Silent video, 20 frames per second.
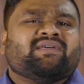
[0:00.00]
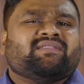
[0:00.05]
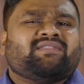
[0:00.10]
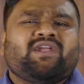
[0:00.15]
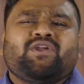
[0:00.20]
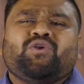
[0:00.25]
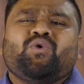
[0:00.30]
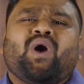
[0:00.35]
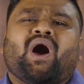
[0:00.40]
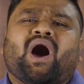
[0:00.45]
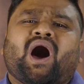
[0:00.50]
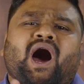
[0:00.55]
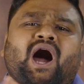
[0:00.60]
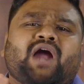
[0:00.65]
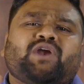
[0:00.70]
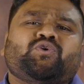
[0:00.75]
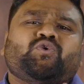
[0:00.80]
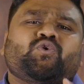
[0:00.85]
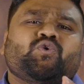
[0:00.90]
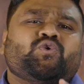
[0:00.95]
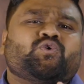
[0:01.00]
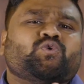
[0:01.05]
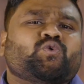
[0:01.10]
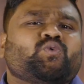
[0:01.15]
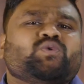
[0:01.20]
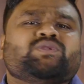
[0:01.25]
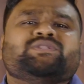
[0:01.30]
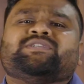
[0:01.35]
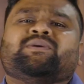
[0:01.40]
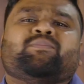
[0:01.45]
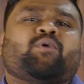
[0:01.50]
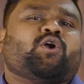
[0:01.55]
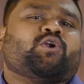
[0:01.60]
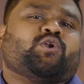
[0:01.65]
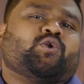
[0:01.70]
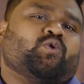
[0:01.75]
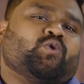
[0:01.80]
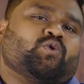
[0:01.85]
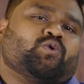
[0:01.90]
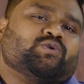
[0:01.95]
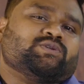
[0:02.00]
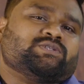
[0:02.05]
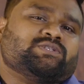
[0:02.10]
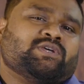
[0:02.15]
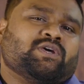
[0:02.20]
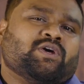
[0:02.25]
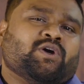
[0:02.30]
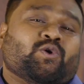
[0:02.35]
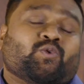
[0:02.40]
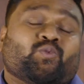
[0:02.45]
There are no hardcore rules about logos.